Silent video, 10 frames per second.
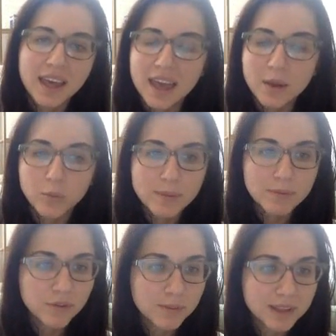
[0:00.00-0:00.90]
And we
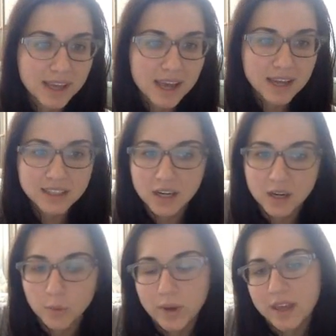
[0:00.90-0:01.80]
performed at the
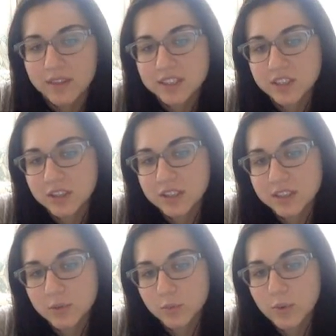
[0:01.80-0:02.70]
concert with
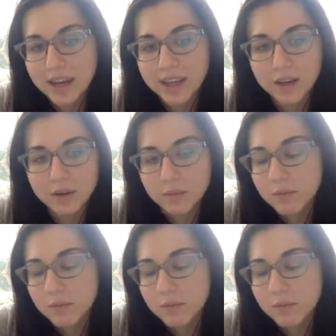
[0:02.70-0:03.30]
students writing